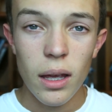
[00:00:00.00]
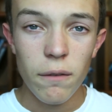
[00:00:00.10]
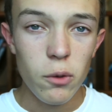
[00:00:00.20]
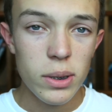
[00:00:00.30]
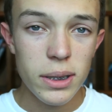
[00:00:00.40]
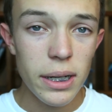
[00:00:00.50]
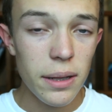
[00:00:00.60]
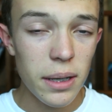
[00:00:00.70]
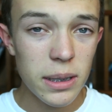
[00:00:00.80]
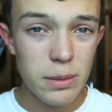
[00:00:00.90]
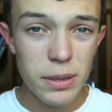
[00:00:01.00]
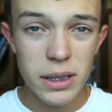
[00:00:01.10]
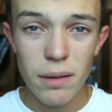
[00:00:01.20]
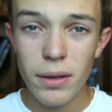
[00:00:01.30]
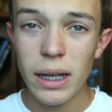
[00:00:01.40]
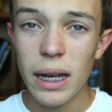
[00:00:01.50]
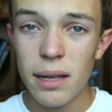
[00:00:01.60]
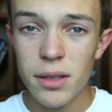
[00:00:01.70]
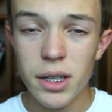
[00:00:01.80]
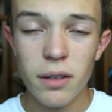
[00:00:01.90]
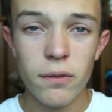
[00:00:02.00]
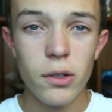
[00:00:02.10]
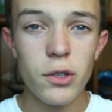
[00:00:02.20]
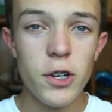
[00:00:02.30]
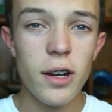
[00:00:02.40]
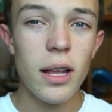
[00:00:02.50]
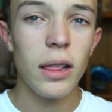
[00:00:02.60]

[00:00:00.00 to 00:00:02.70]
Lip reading: If you want to see anything specific in the near future,